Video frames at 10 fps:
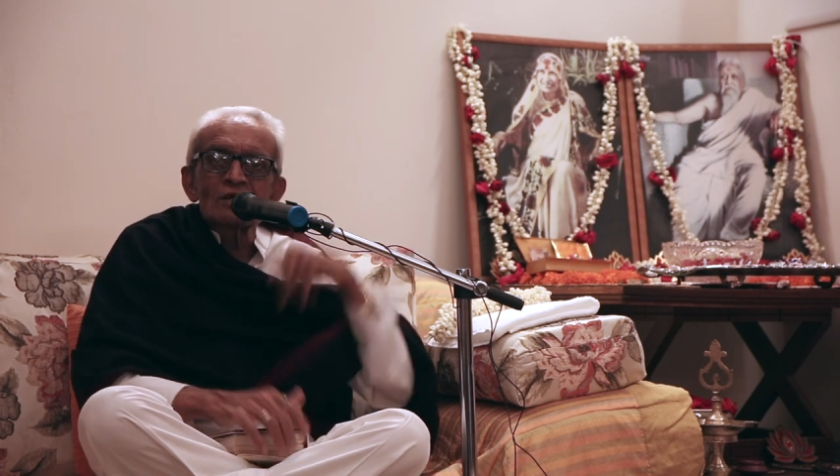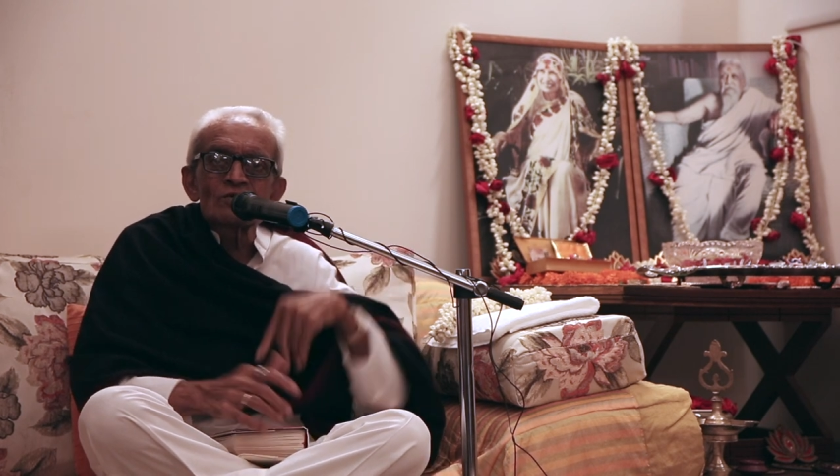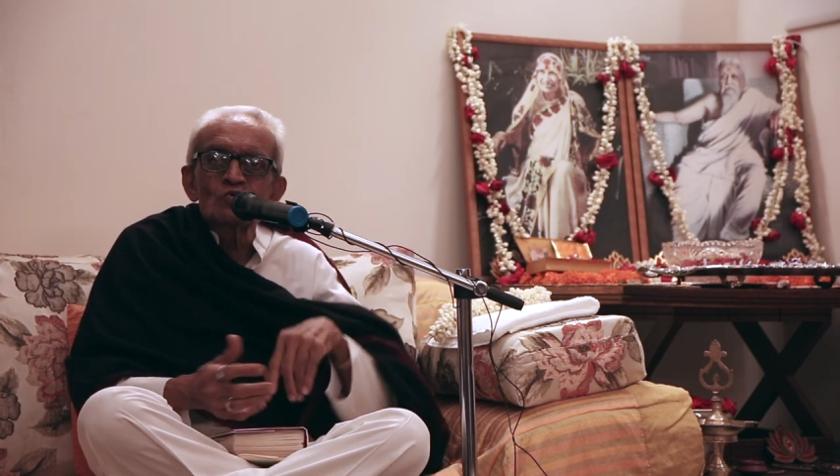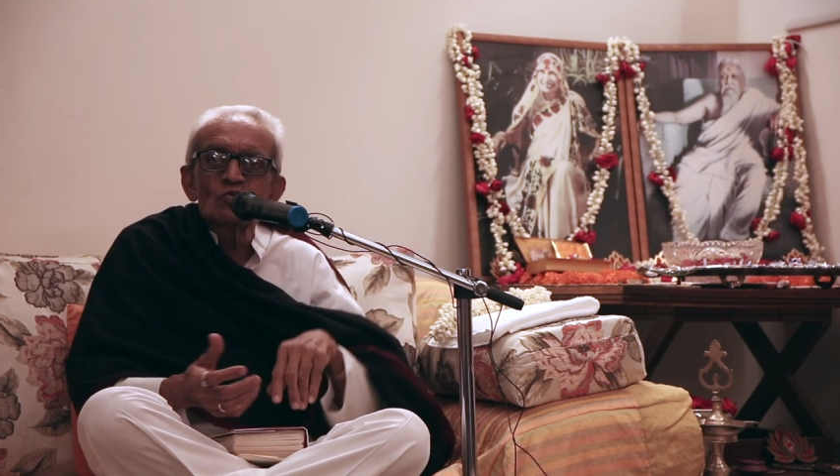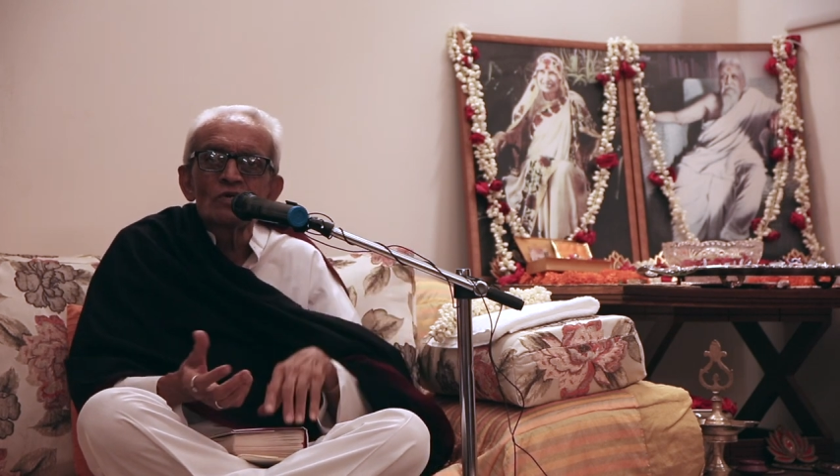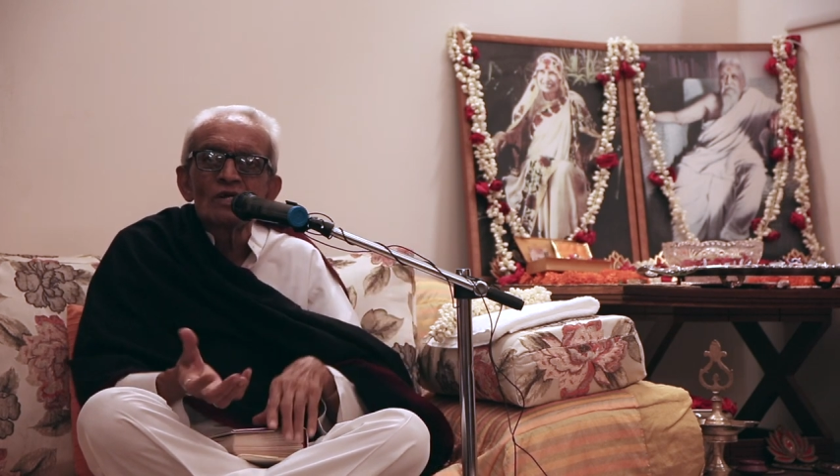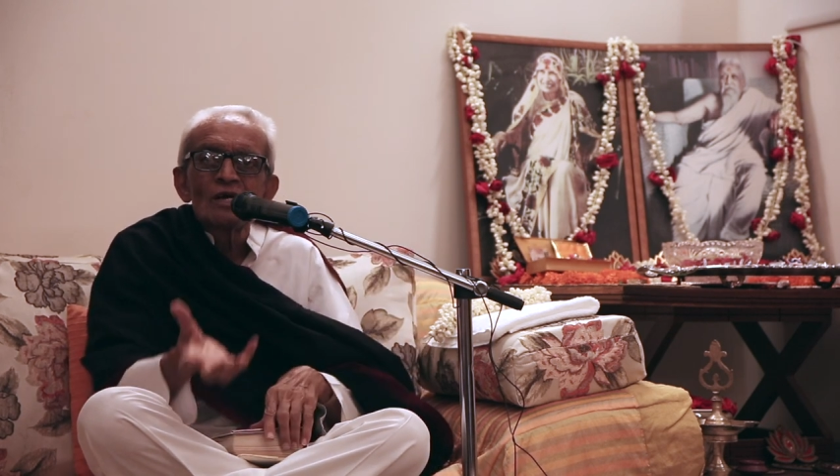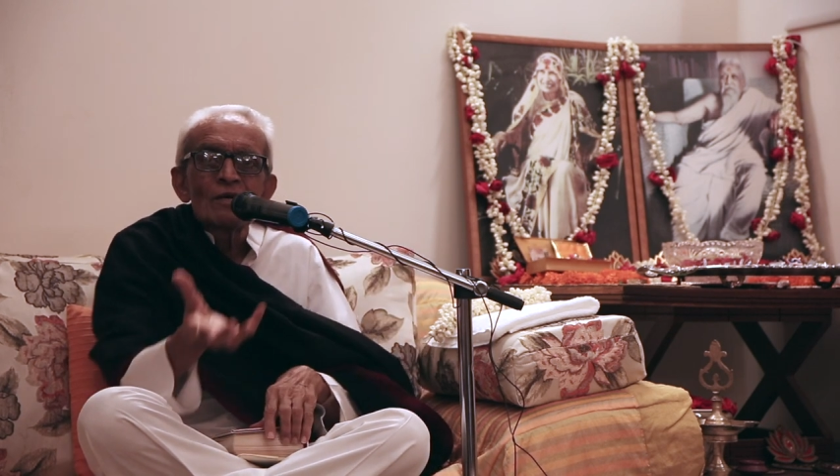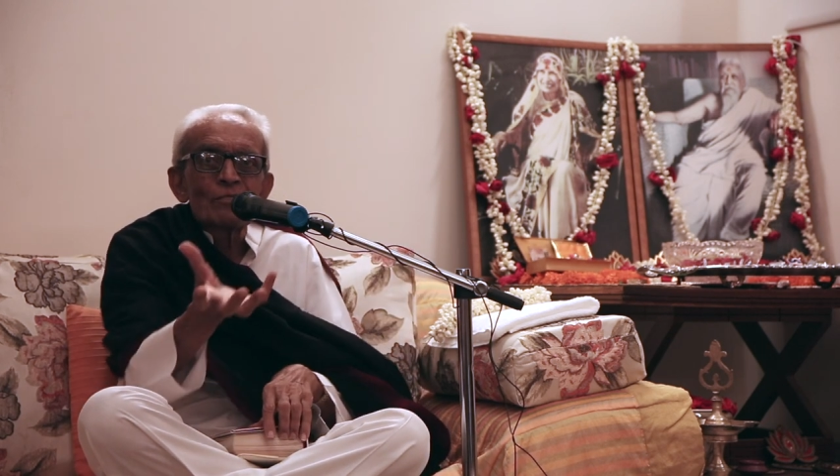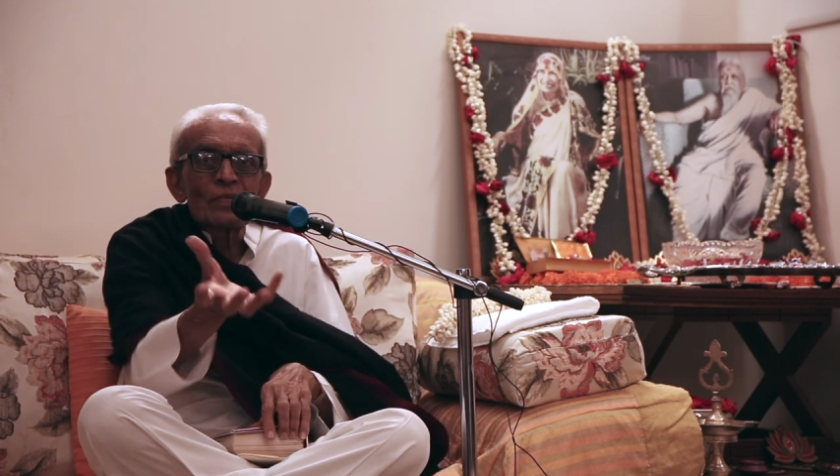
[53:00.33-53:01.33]
Arjun
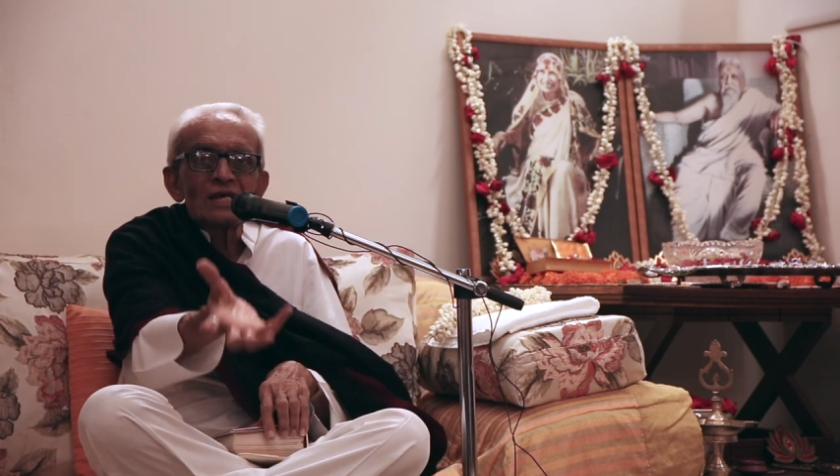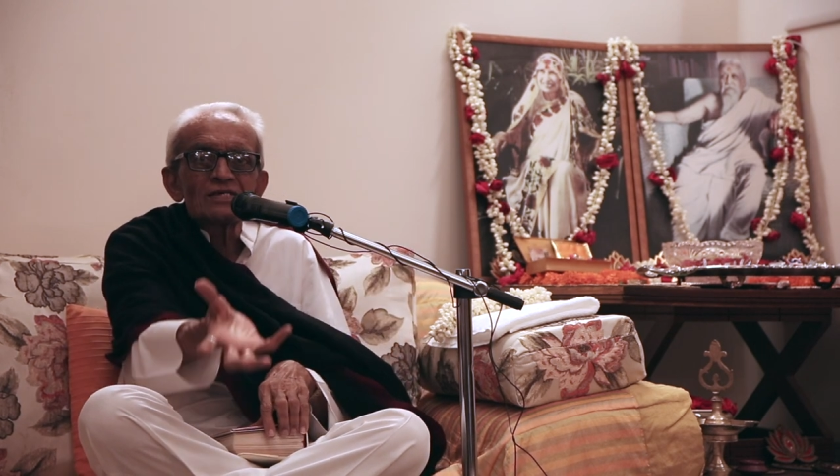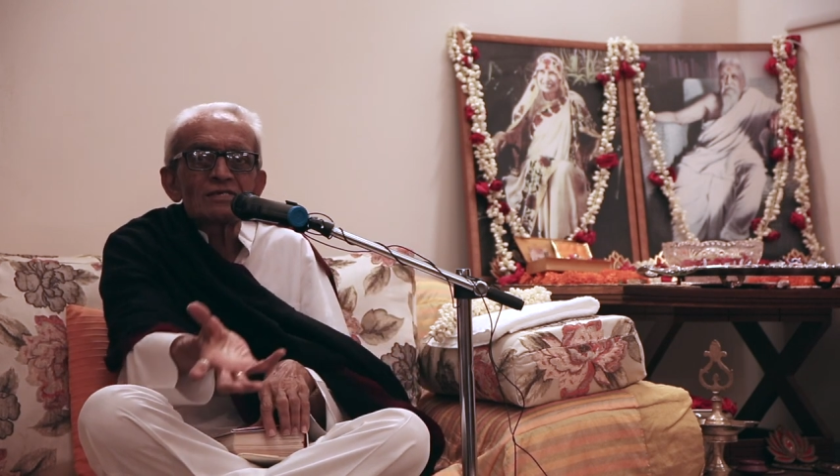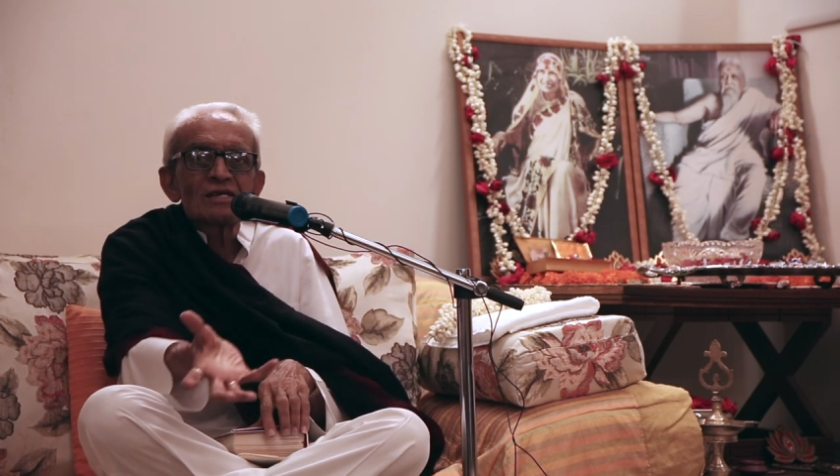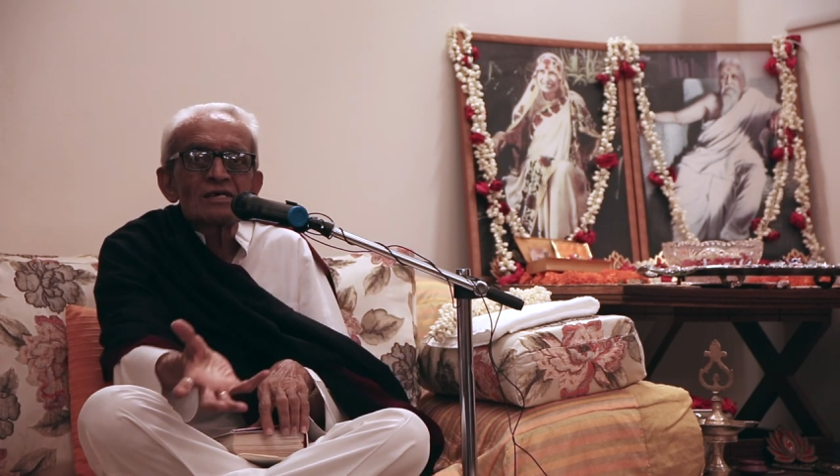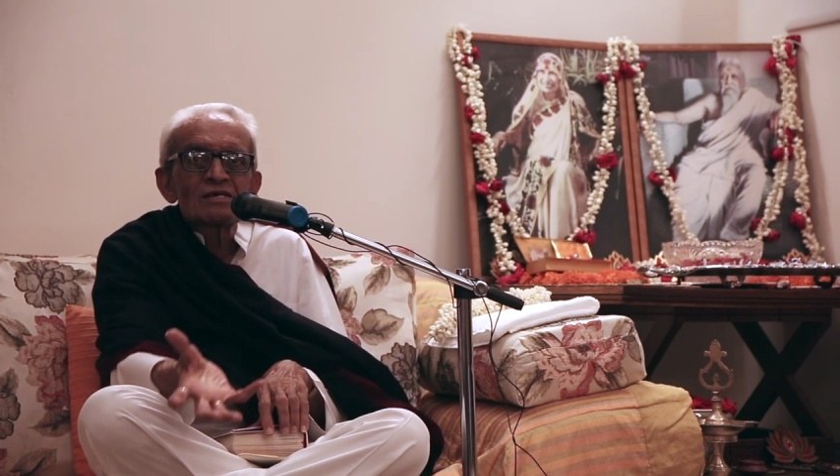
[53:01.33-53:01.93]
placed